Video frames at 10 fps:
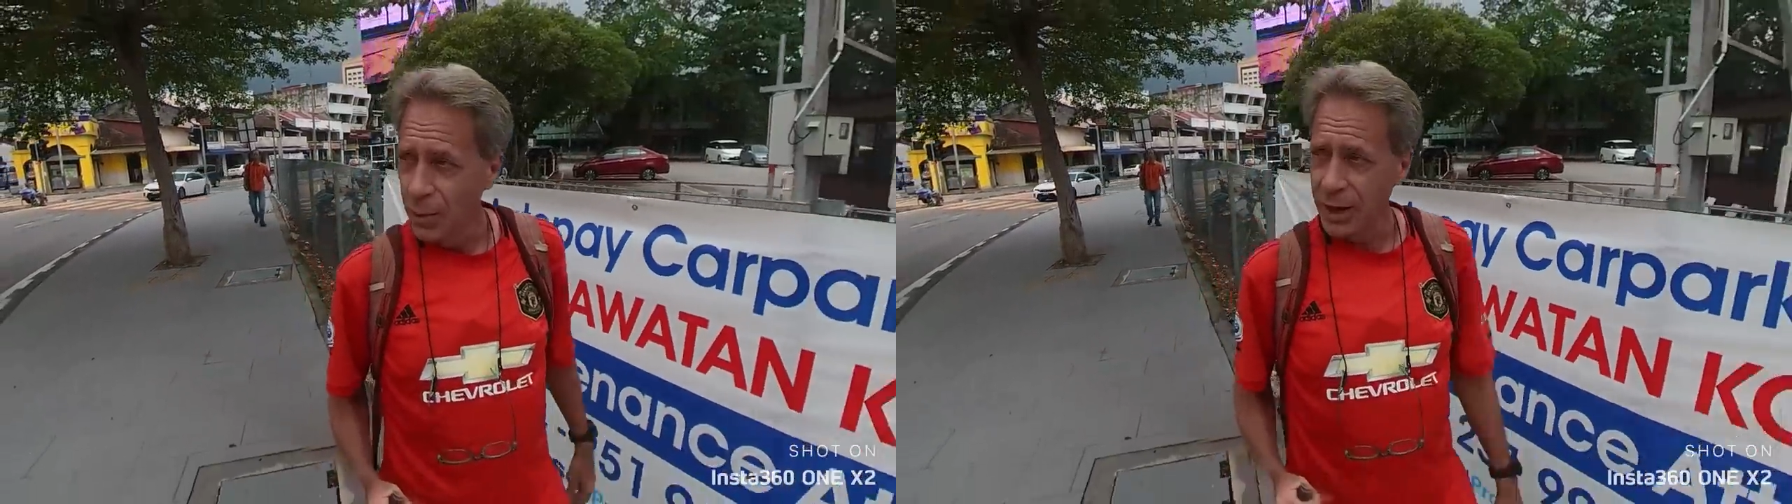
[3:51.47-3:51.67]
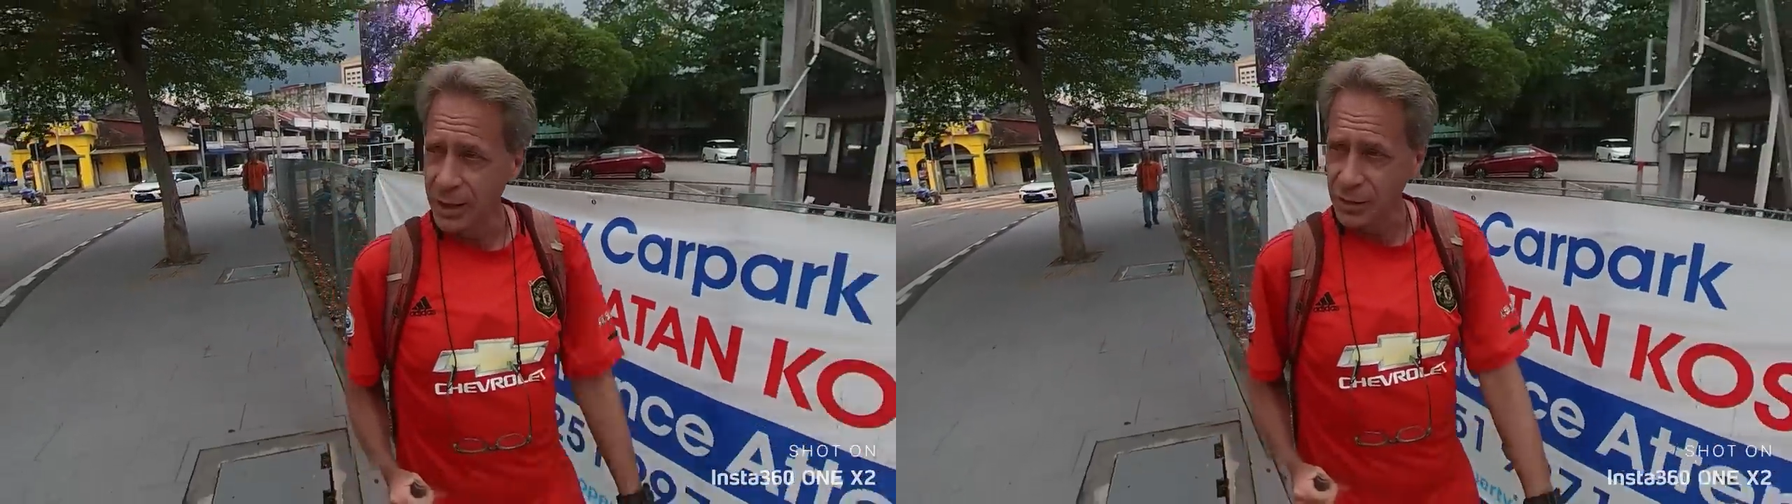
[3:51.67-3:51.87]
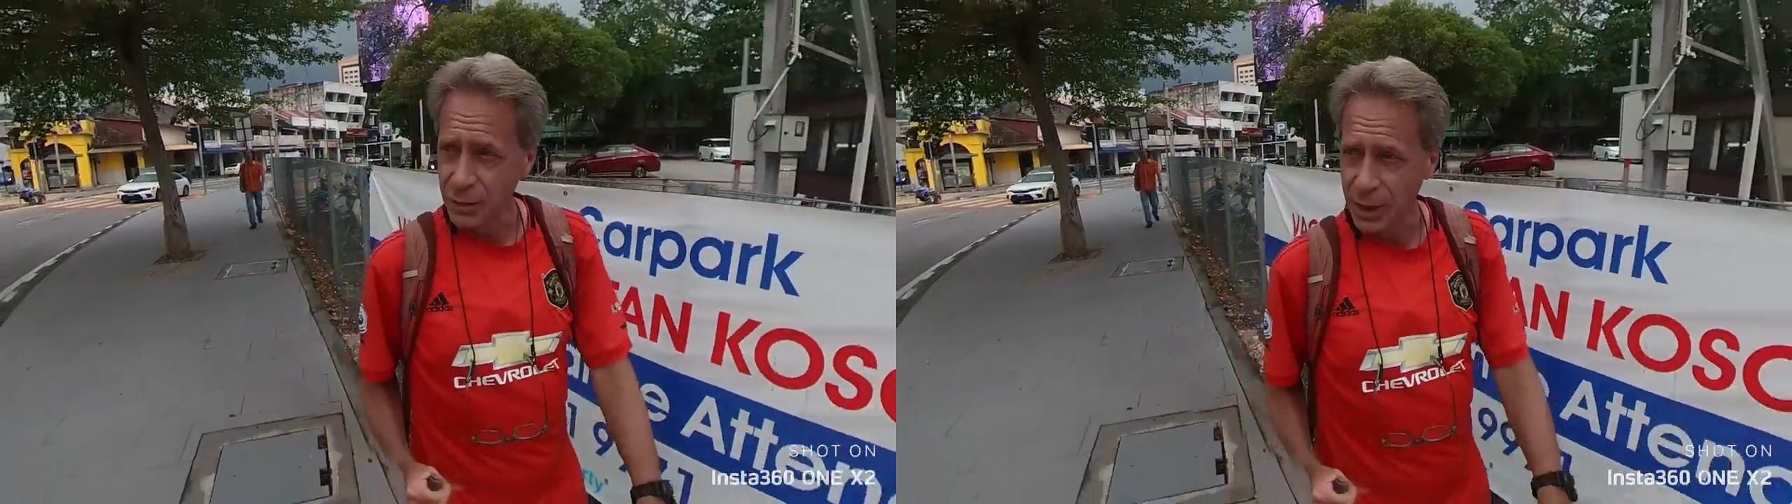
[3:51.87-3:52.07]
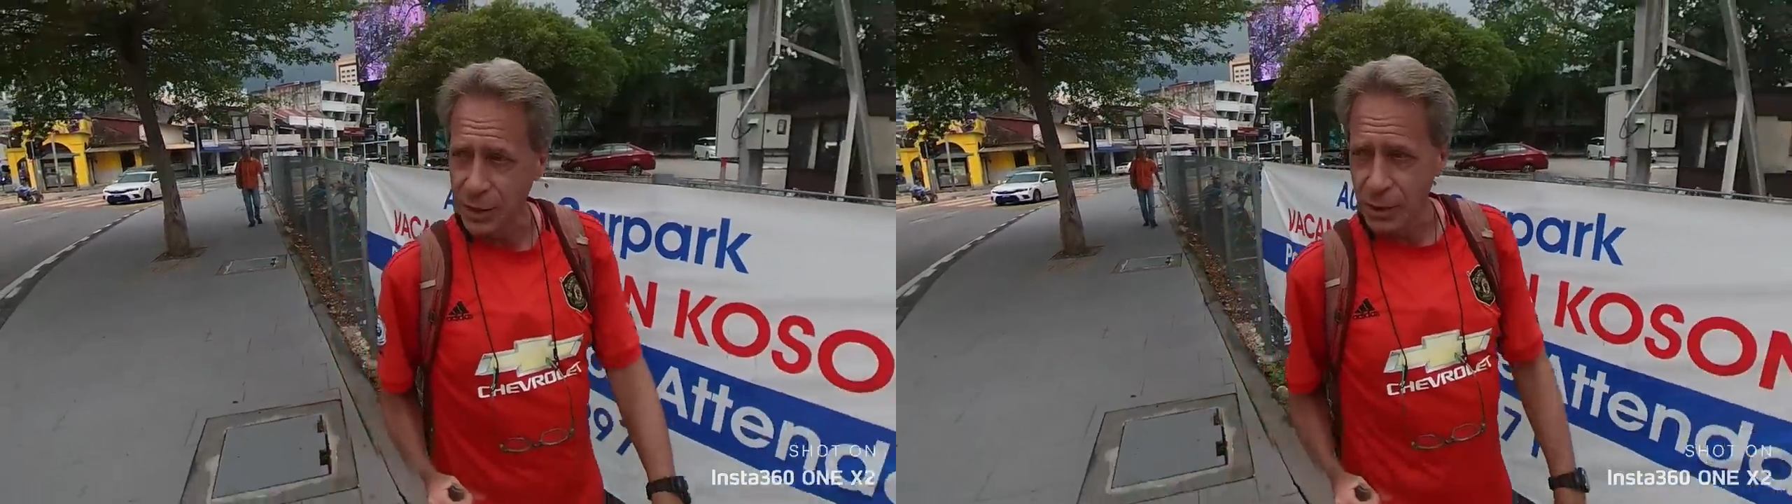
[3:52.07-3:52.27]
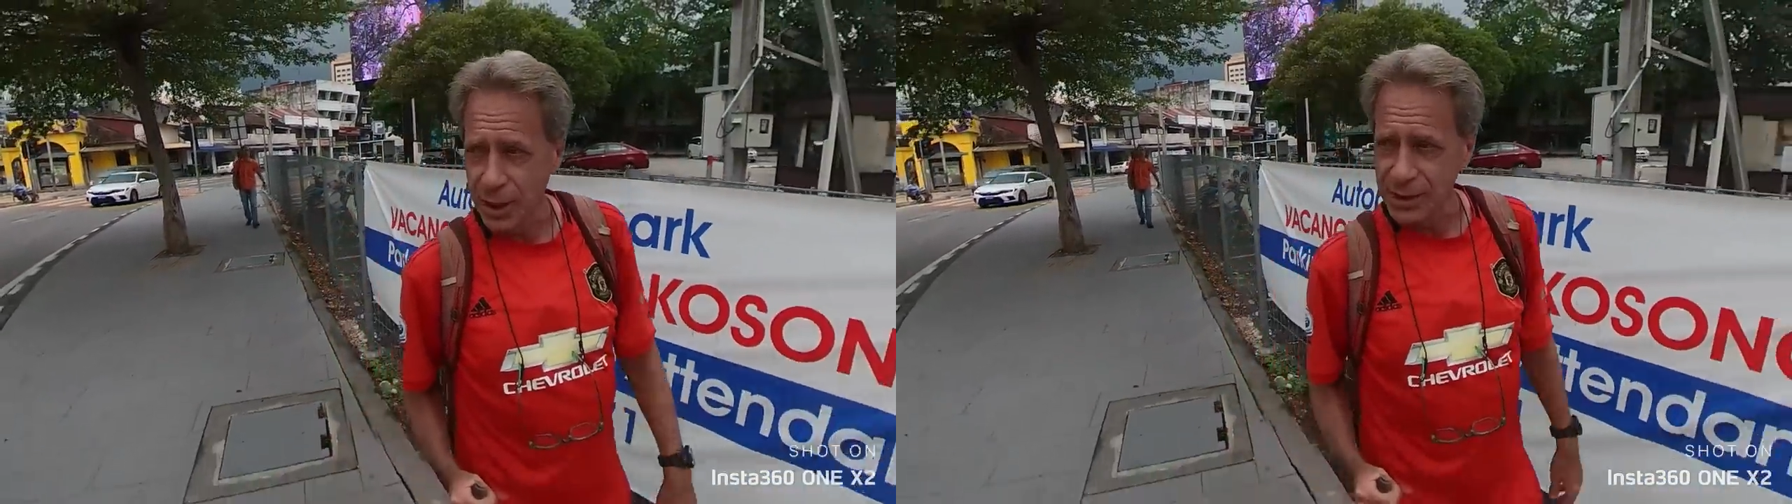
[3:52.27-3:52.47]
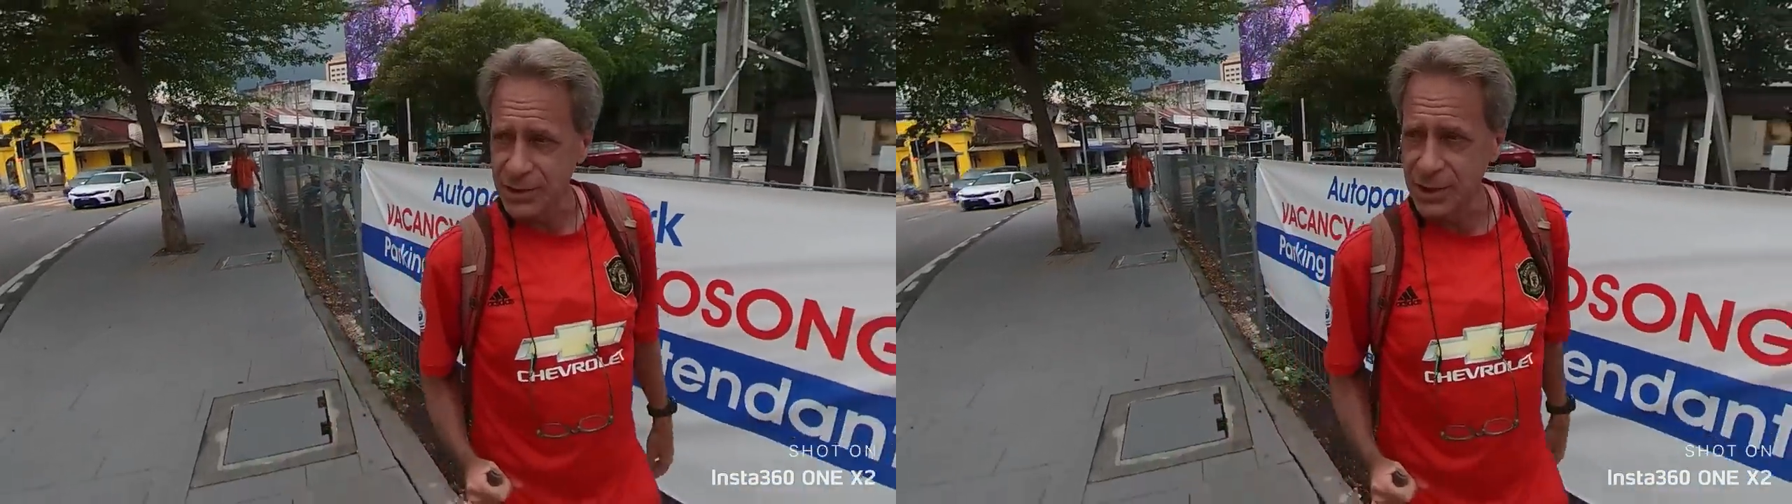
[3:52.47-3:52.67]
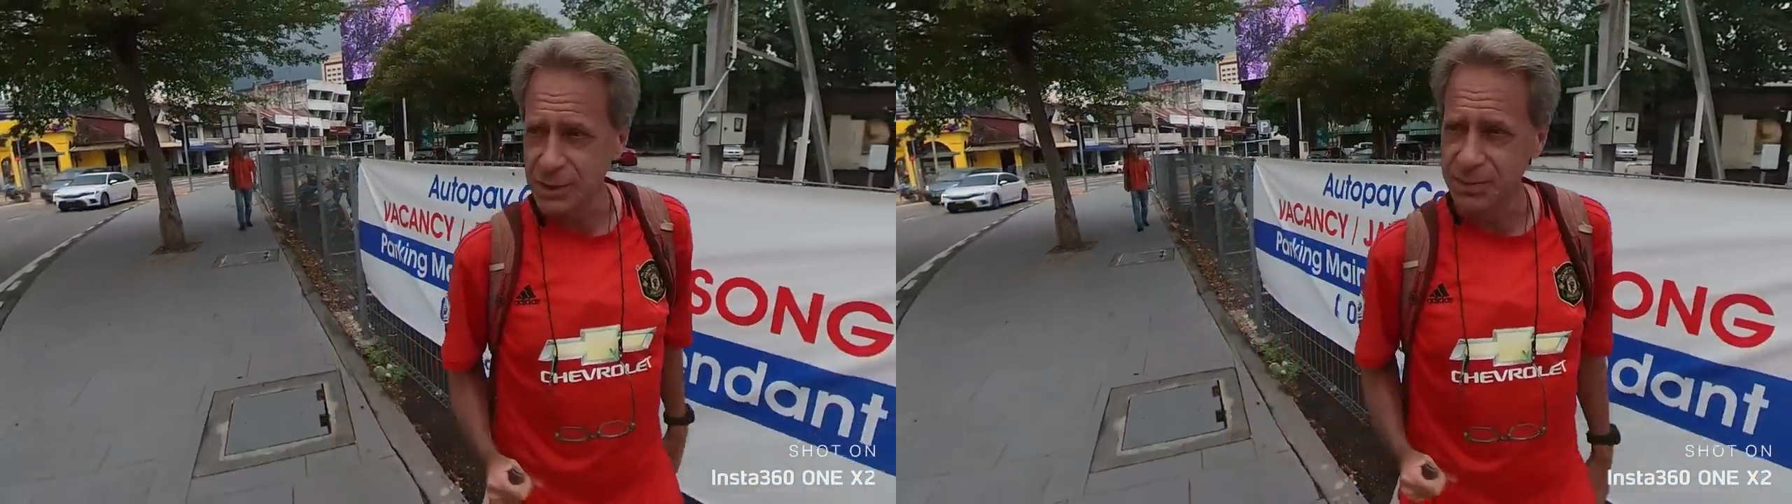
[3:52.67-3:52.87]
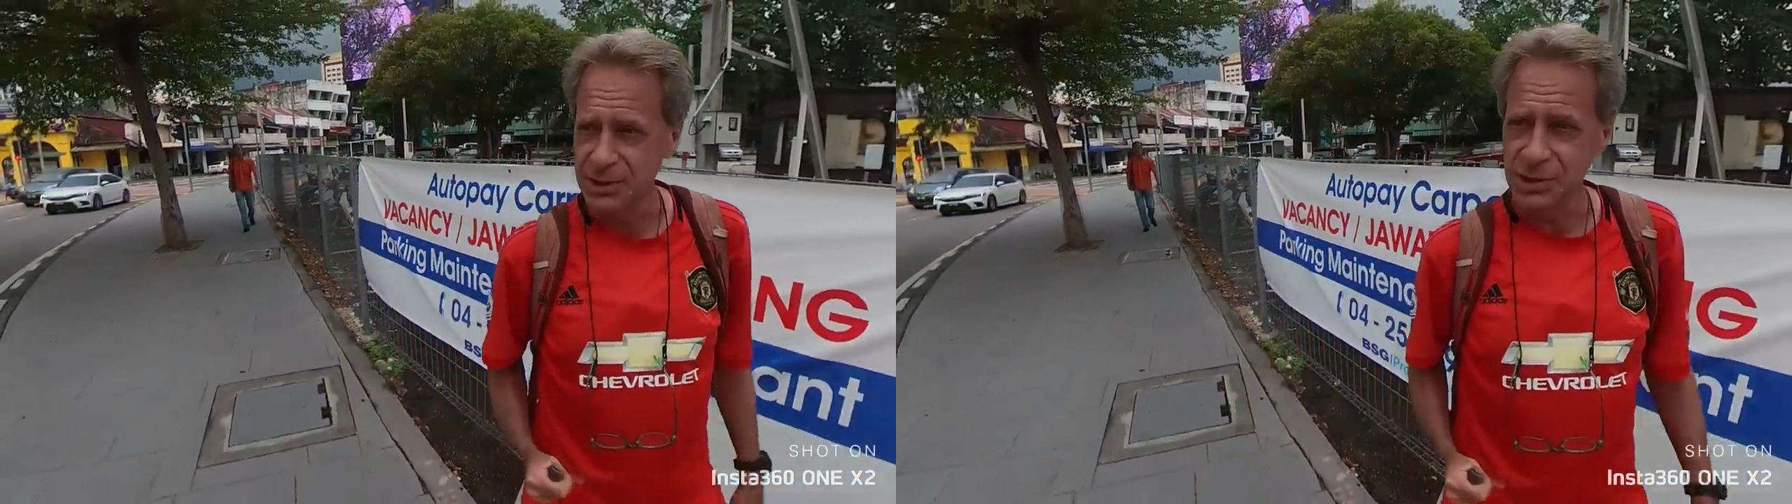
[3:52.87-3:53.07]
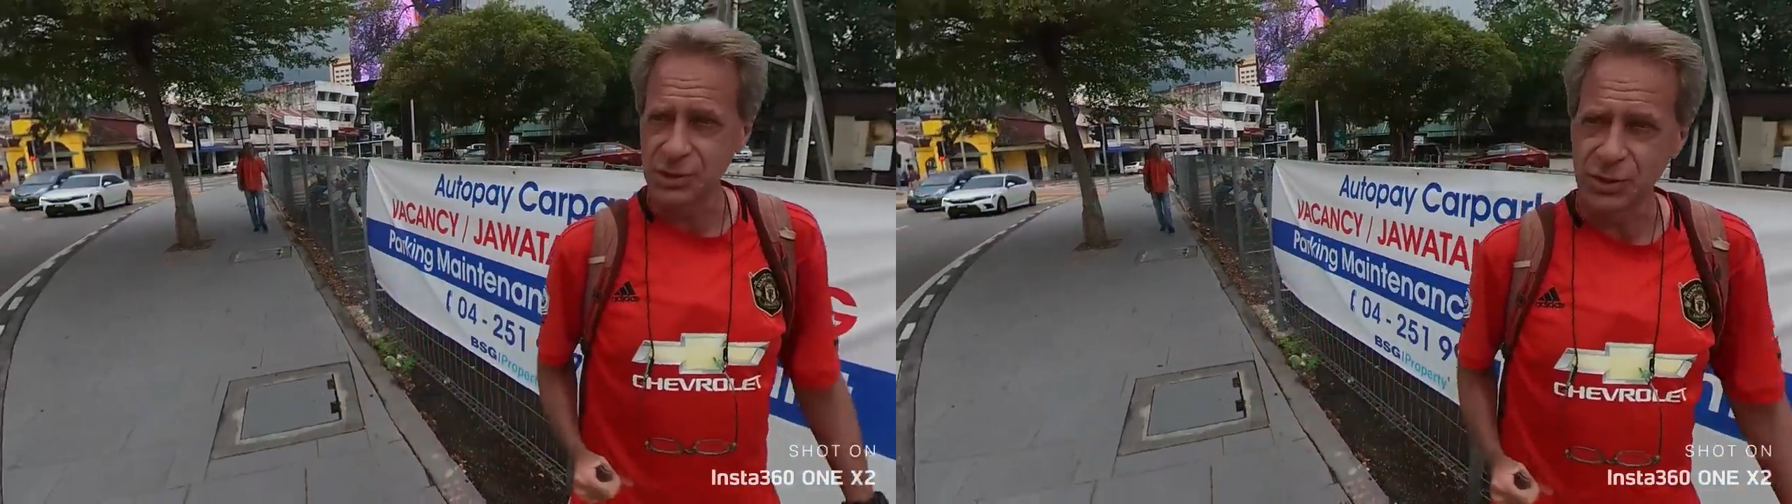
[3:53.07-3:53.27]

Waiting to cross this busy